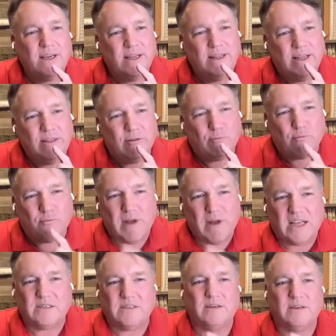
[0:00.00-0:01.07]
And then the
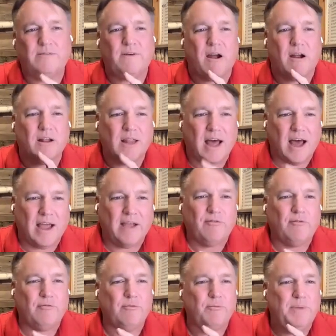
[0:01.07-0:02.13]
rest of our
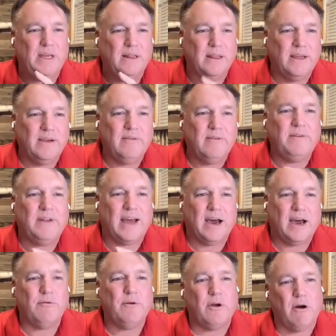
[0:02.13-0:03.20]
lives will be lived
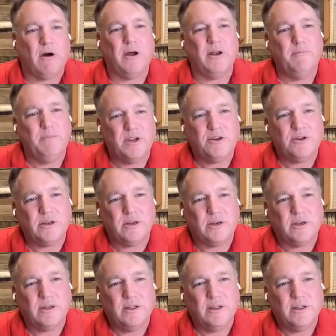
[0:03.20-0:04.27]
out on mission